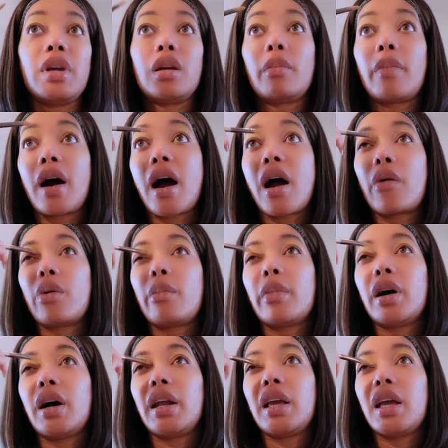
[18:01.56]
me to borrow
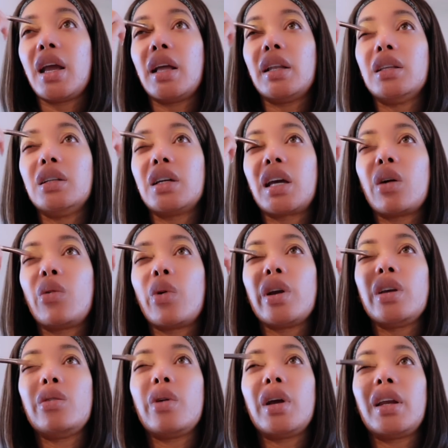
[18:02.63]
money, and look at where
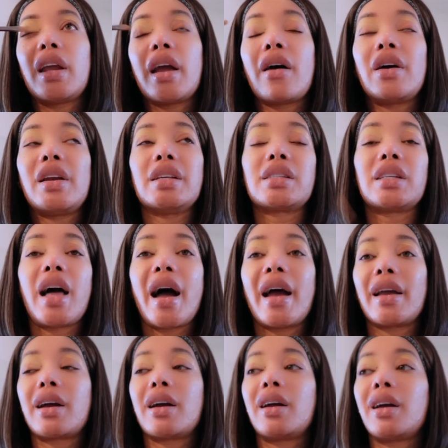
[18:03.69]
you at now. And it's
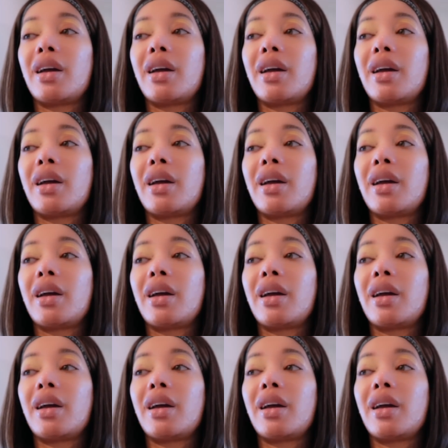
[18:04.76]
like,